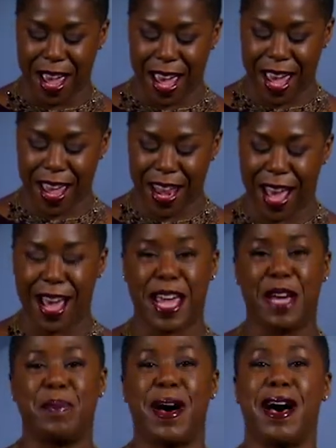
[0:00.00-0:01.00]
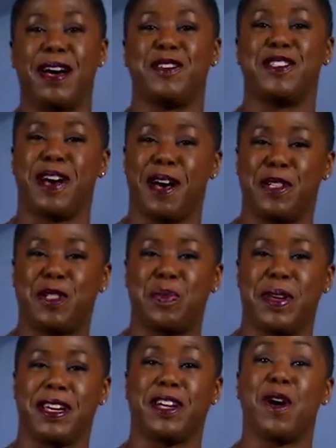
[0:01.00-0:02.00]
And I am honored to also
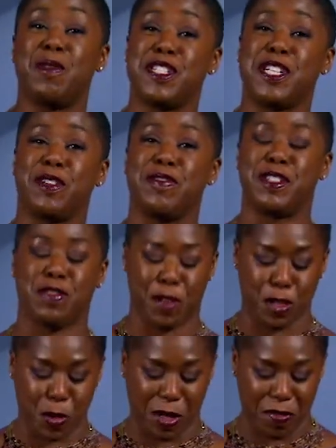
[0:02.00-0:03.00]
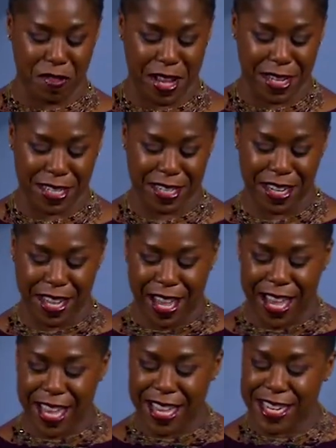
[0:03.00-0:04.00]
be a co-chair of this virtual event.
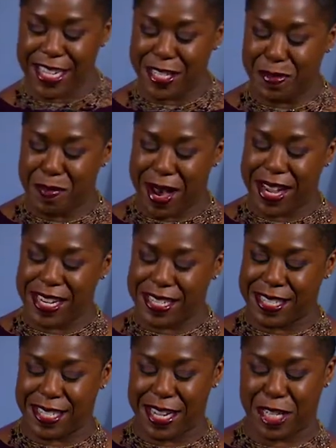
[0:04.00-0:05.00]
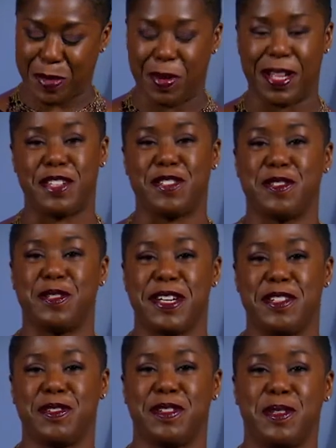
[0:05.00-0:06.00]
It is my distinct pleasure to
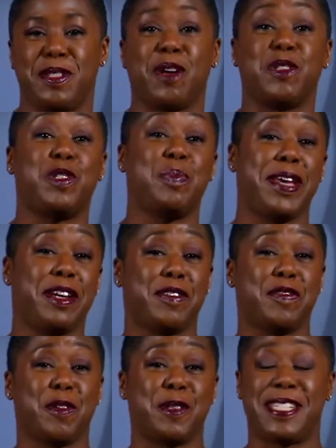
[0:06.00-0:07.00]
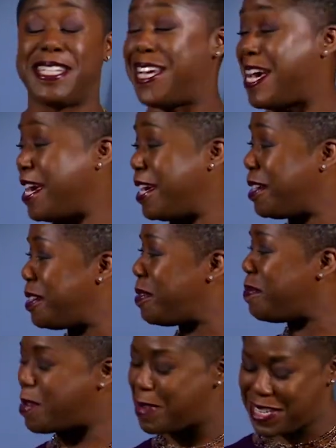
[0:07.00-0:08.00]
introduce our speaker for today,
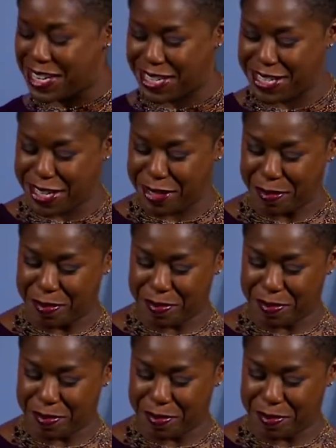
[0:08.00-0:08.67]
Mona Dixon.